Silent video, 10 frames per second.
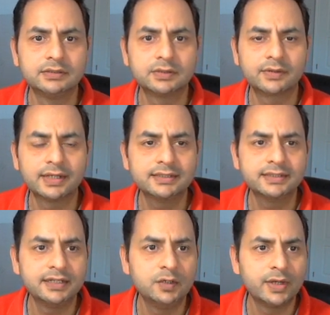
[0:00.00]
rather
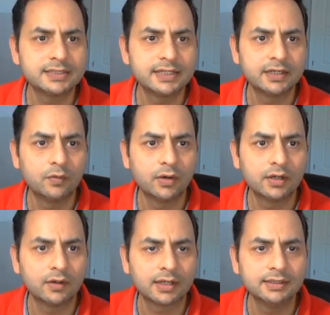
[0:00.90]
than investing in
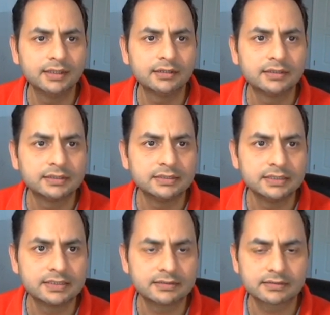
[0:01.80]
one or other,
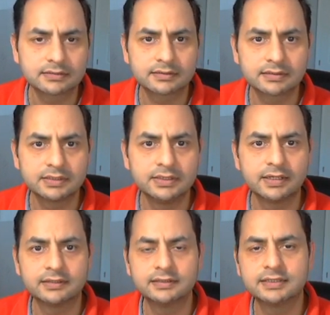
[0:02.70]
just
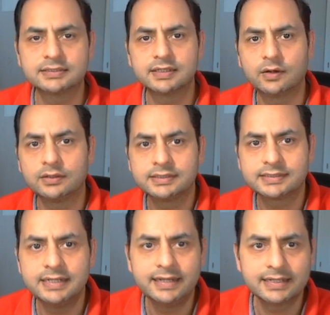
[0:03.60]
this
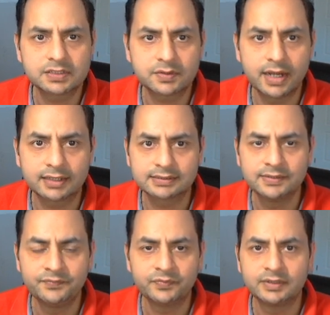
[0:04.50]
index tracks
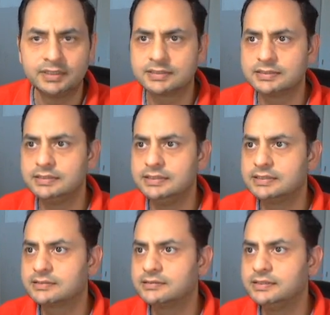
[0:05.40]

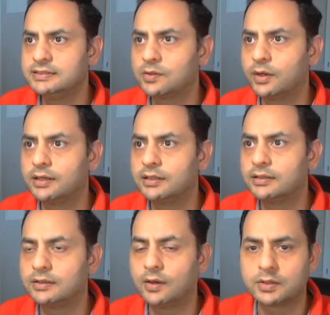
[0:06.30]
these
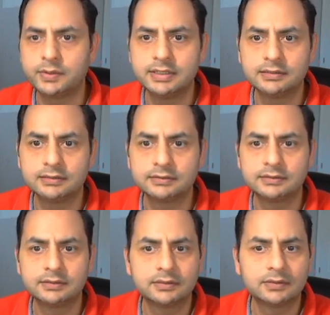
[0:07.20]
auto and
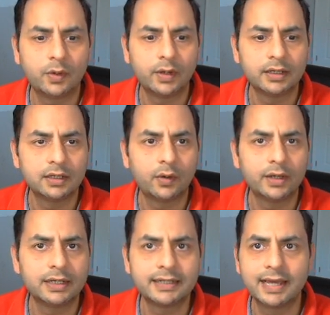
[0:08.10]

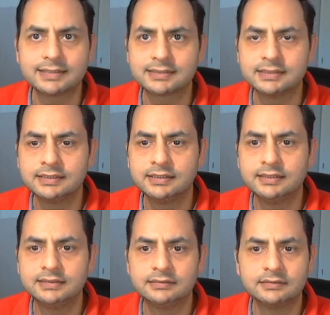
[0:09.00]
oil and gas uh,
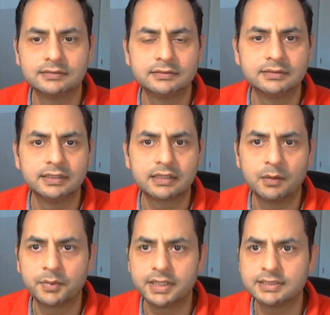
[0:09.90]

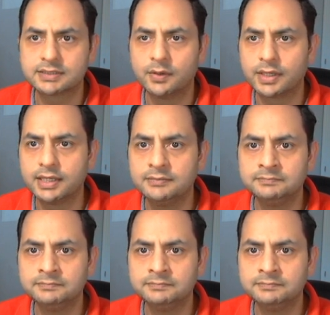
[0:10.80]
companies. Okay,